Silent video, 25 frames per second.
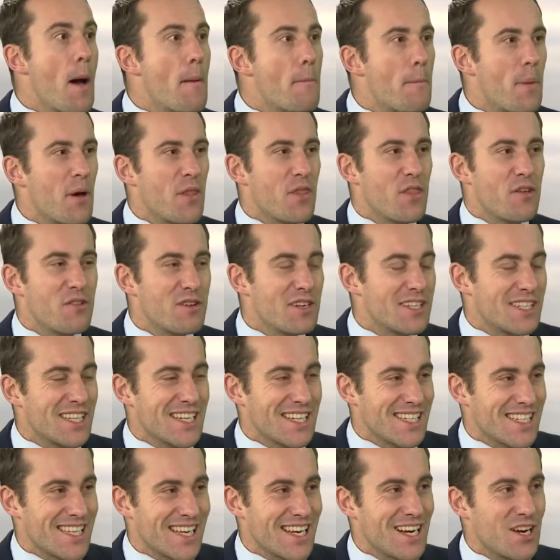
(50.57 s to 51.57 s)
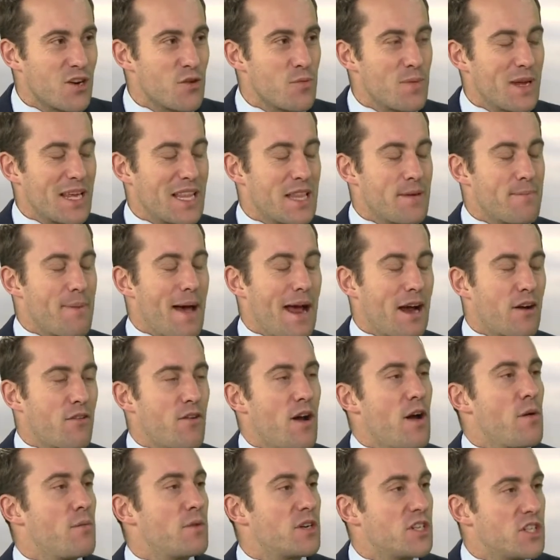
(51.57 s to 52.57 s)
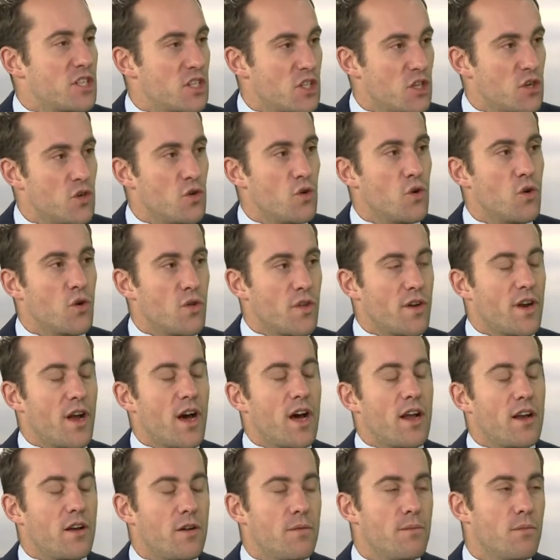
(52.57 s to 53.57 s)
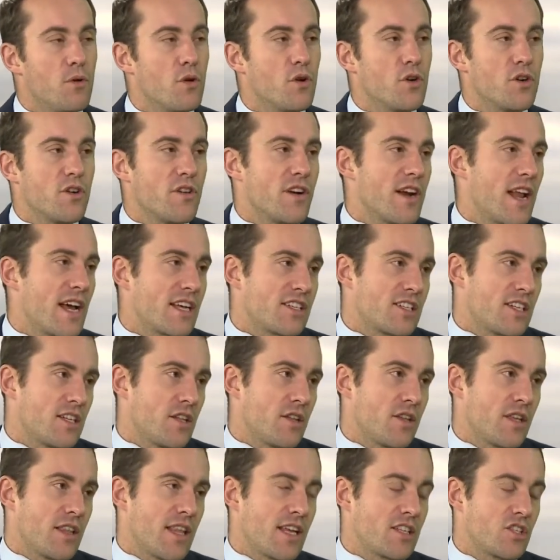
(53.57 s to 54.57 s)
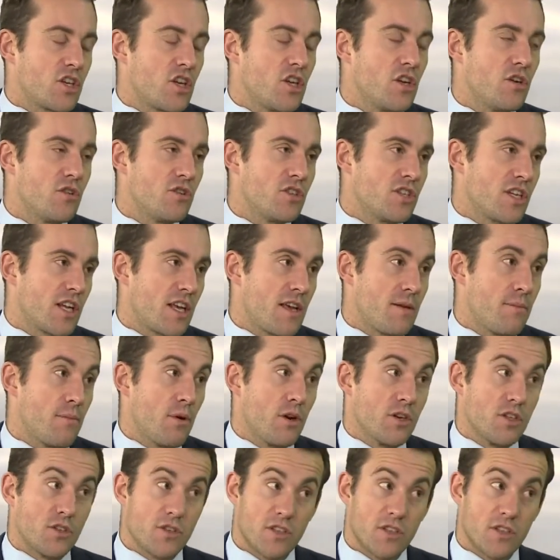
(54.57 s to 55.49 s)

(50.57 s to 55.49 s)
But there is this thing looming in the background, which is the Northern Ireland border, and I still think that's a huge sticking point.